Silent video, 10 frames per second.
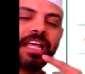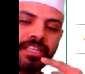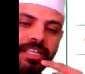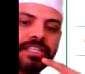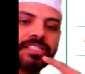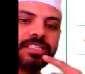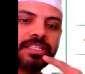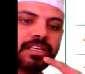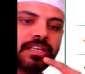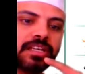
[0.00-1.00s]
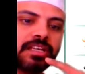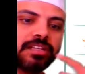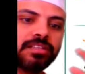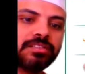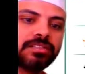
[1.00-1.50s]
Yes.
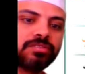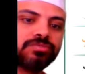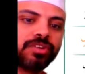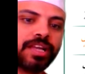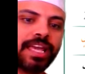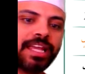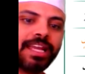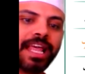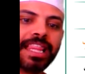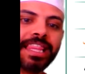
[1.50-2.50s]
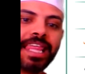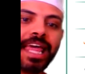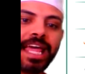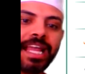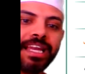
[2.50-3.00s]
So try again.
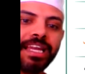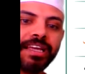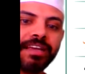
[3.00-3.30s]
Thal.